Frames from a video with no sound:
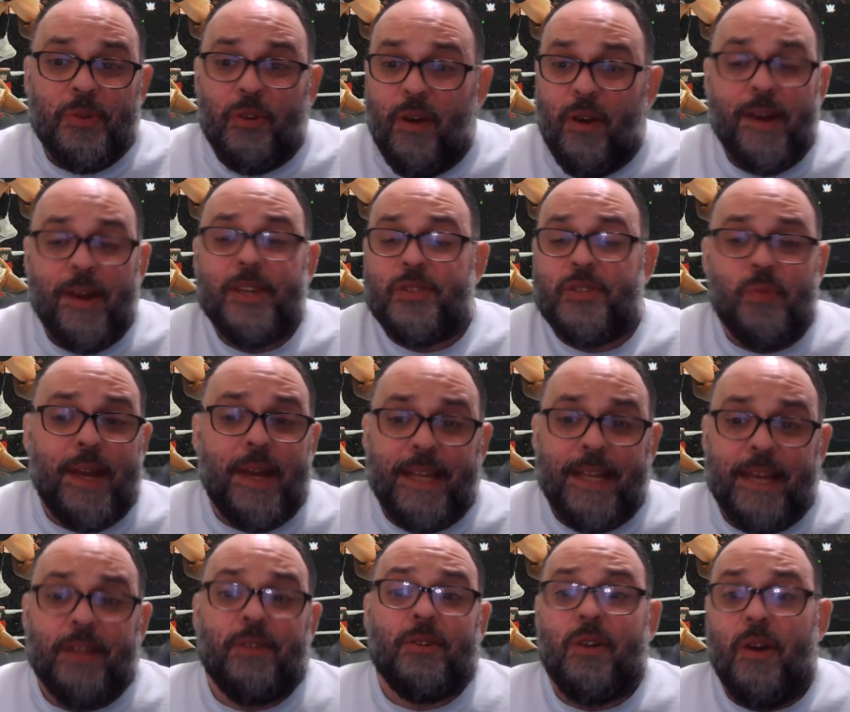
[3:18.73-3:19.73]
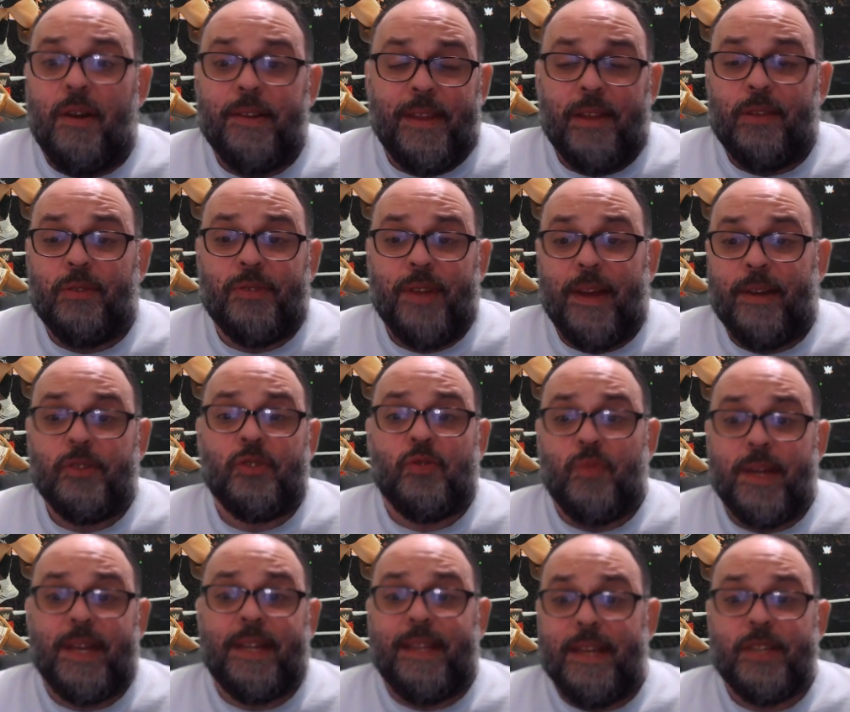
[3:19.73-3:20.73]
the longest reigning Intercontinental title
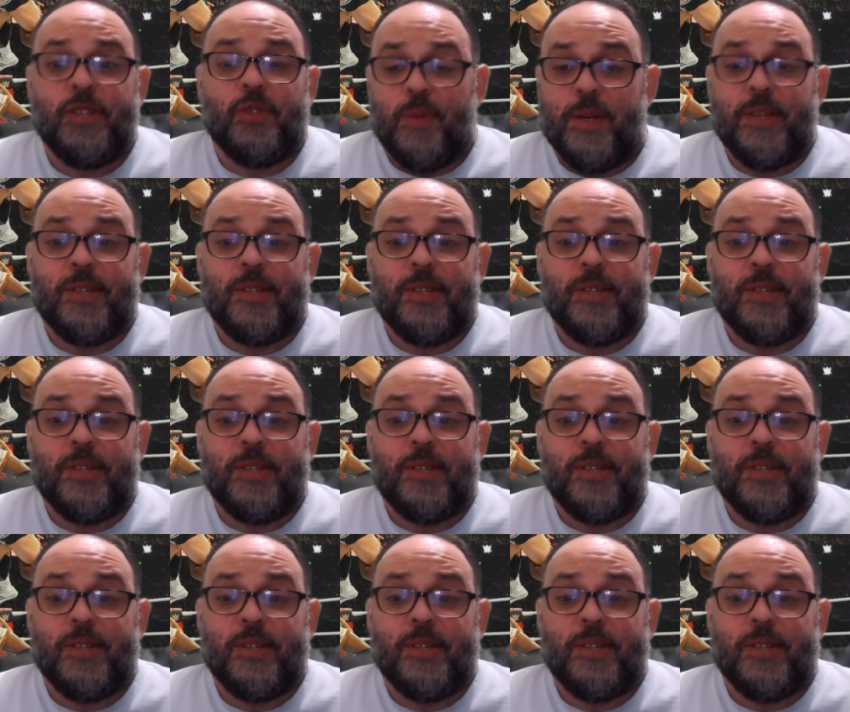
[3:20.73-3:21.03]
streak in history,